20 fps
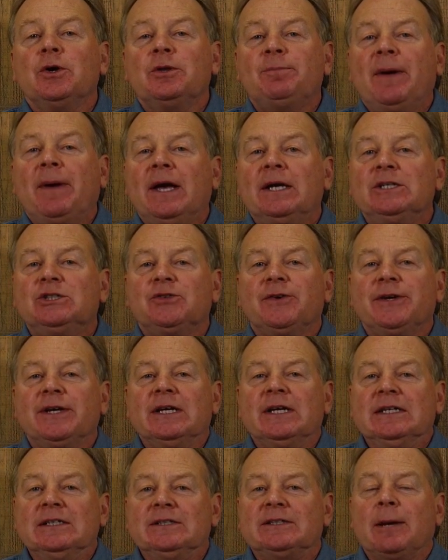Patriot
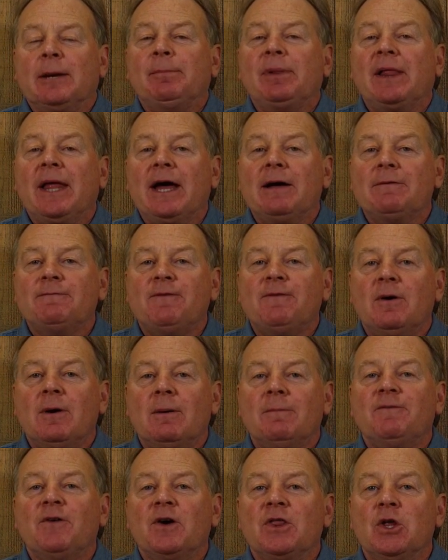is a platform
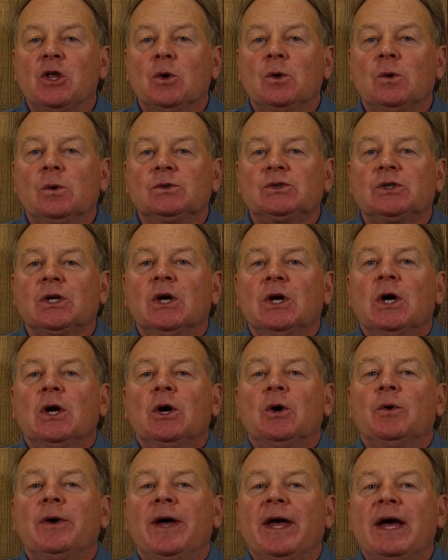for those
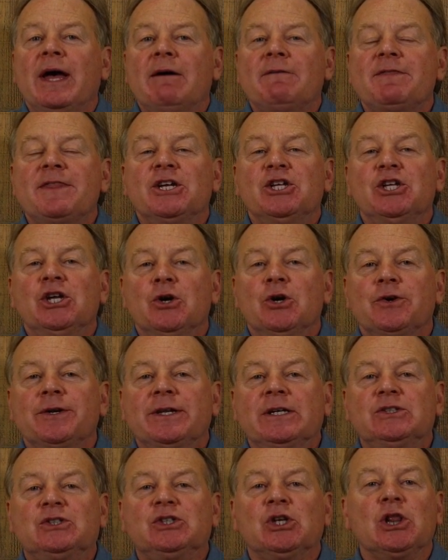who have the
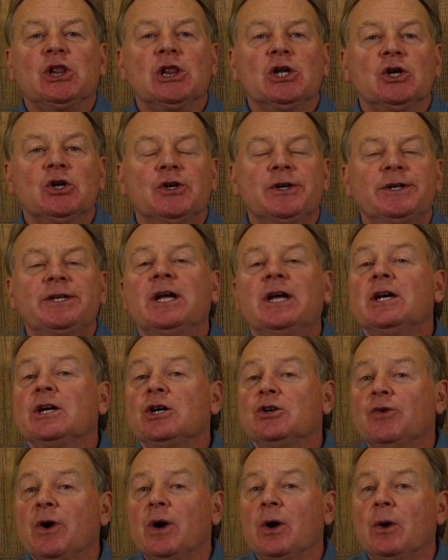yearning to learn,
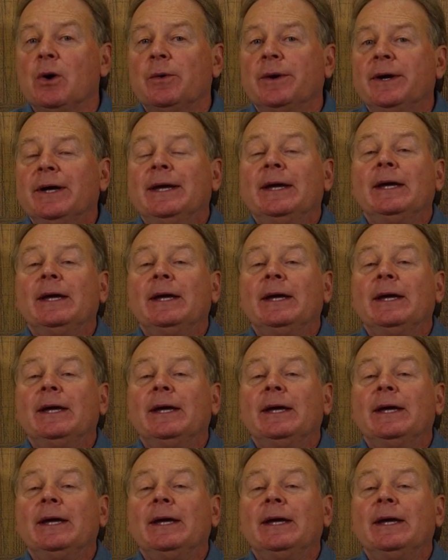grow,